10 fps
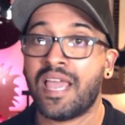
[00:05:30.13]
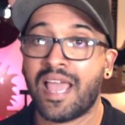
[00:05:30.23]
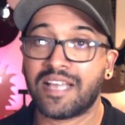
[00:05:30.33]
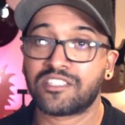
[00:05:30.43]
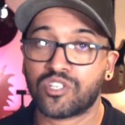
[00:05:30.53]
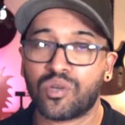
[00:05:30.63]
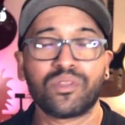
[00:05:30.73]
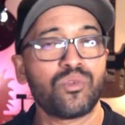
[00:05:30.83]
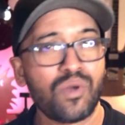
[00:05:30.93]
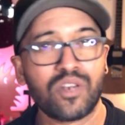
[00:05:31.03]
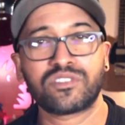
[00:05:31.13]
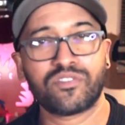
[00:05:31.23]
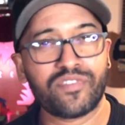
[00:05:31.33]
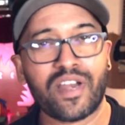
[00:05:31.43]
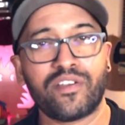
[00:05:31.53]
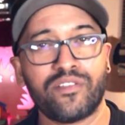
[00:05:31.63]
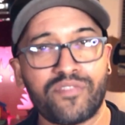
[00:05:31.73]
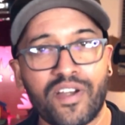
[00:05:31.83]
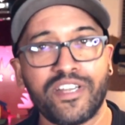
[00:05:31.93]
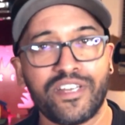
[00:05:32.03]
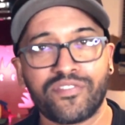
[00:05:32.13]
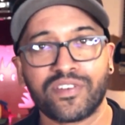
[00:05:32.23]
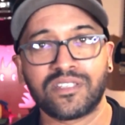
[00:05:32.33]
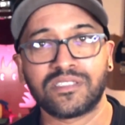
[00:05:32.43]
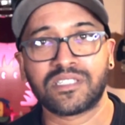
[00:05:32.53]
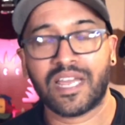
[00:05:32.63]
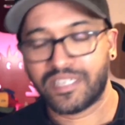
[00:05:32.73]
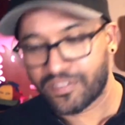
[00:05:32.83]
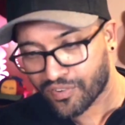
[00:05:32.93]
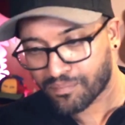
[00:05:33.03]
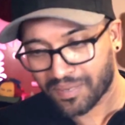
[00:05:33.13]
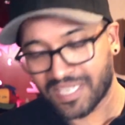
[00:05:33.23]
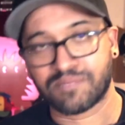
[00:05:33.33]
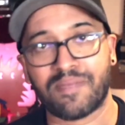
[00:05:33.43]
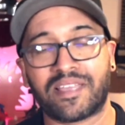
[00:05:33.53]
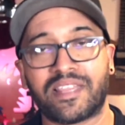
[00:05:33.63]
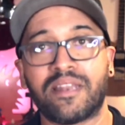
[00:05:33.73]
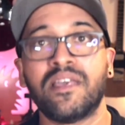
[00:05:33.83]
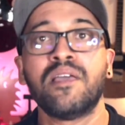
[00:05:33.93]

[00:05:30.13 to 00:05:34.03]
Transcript: And so the world was a very, very difficult and different place back then.